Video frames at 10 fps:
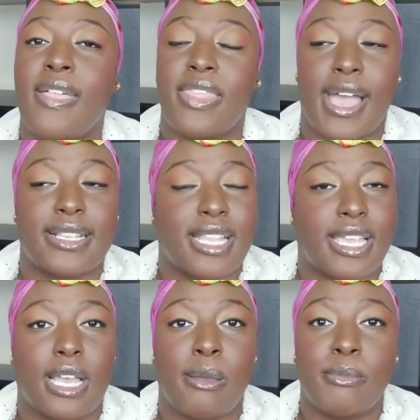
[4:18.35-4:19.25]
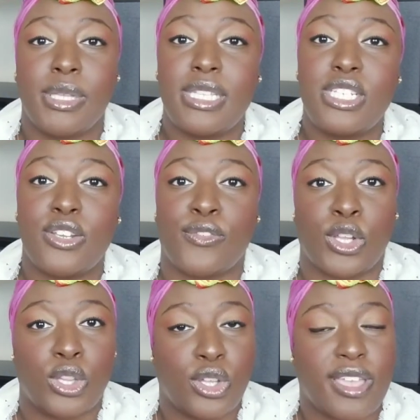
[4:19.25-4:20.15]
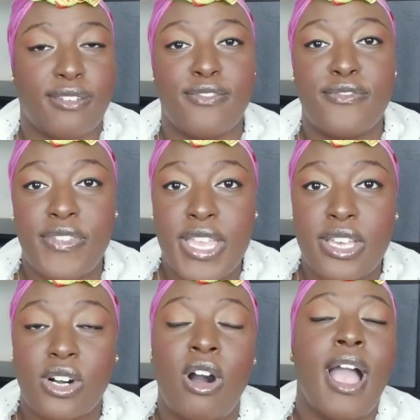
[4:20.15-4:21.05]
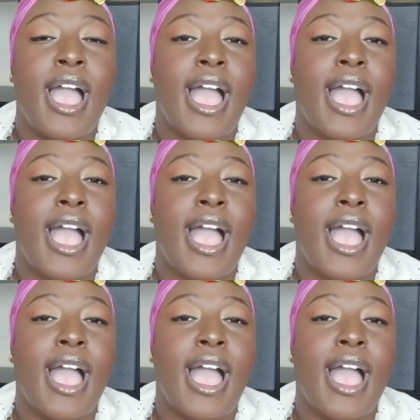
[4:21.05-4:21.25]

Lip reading: that has like a completely different look and feel,